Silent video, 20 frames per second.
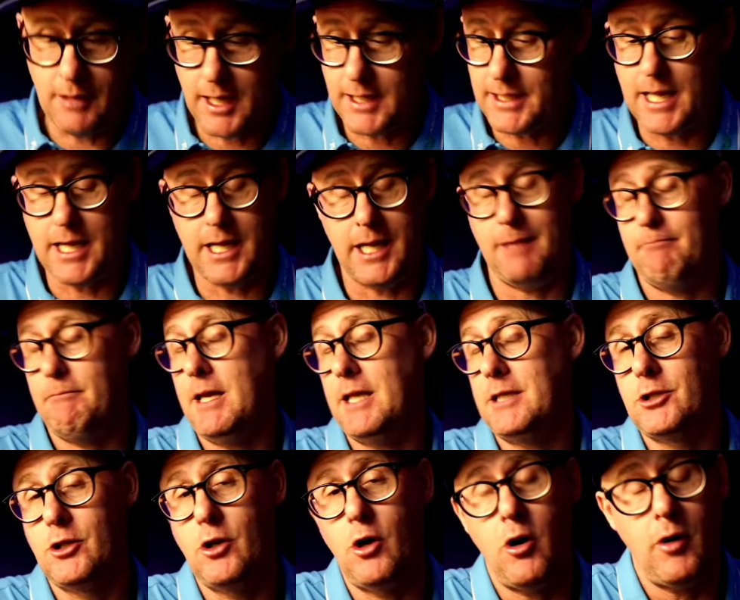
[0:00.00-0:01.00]
I get it.
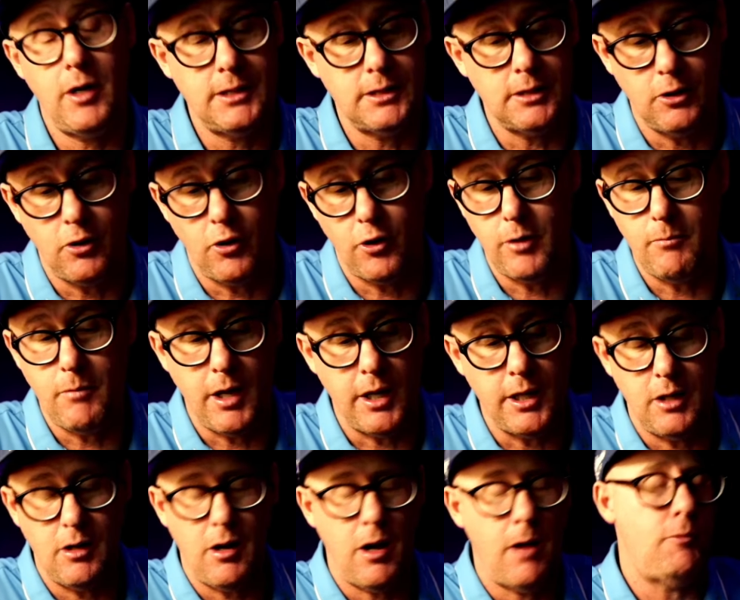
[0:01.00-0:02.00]
It's a lot of
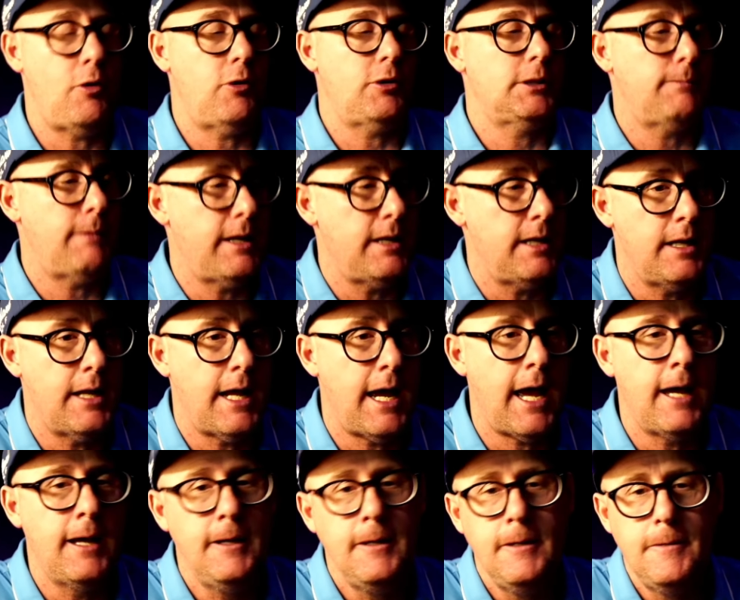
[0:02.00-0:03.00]
money. I'm not spending
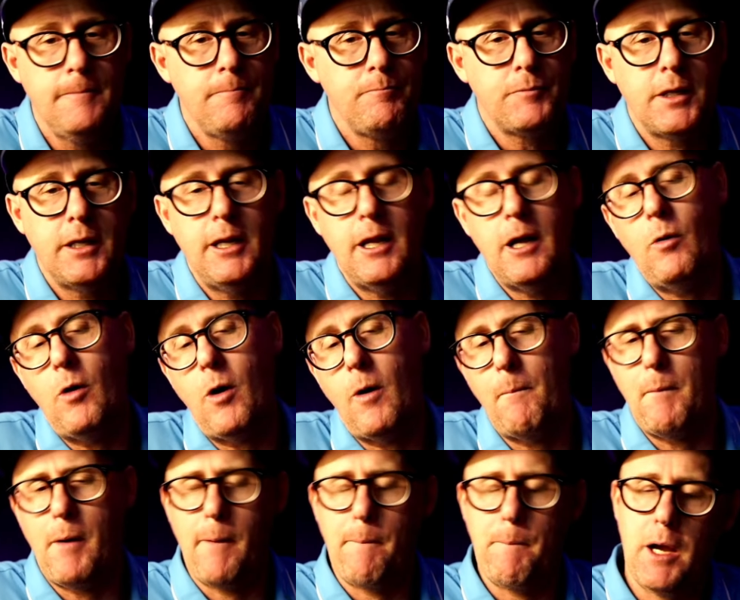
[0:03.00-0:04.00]
that, you know, on
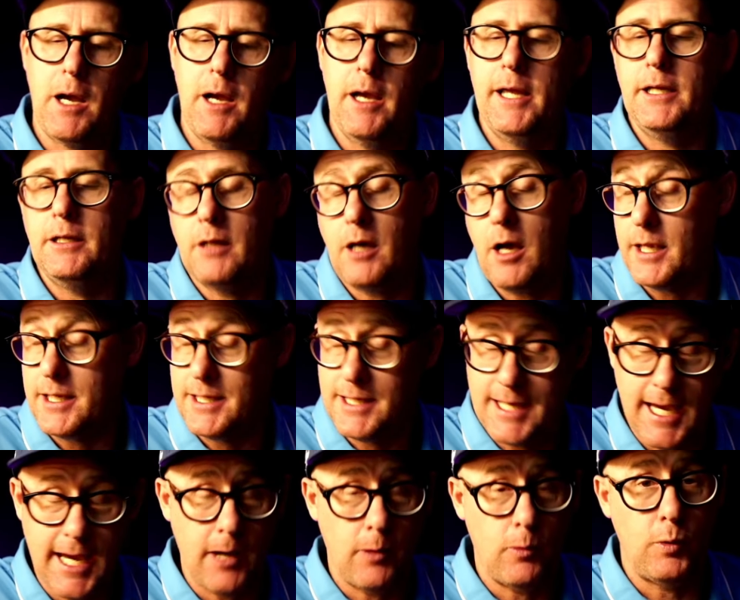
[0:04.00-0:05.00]
my putting. I
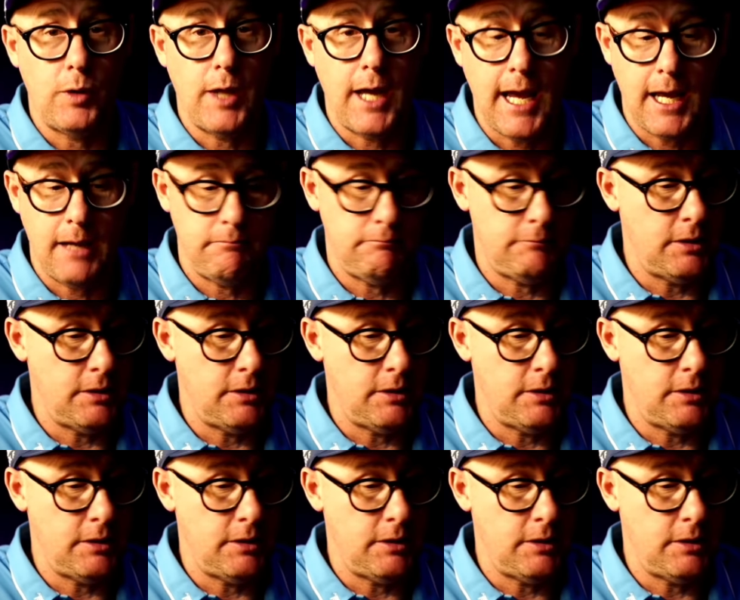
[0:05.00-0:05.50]
get all that.